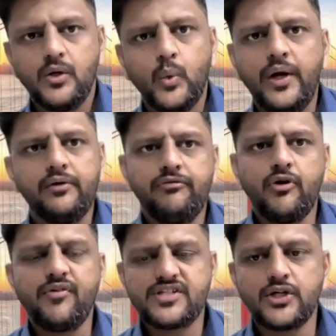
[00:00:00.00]
When we
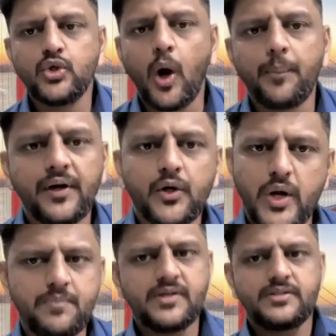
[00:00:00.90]
have decided to opt under
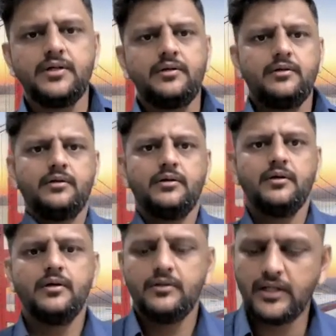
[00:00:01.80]
12%,
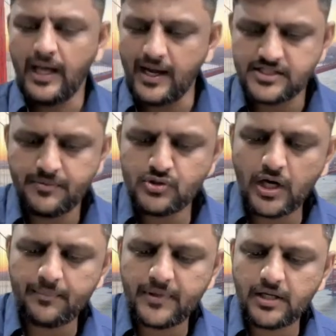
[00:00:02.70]
then RCM is not
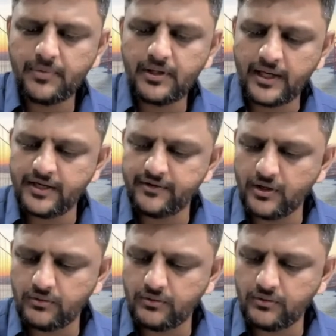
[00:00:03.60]
applicable and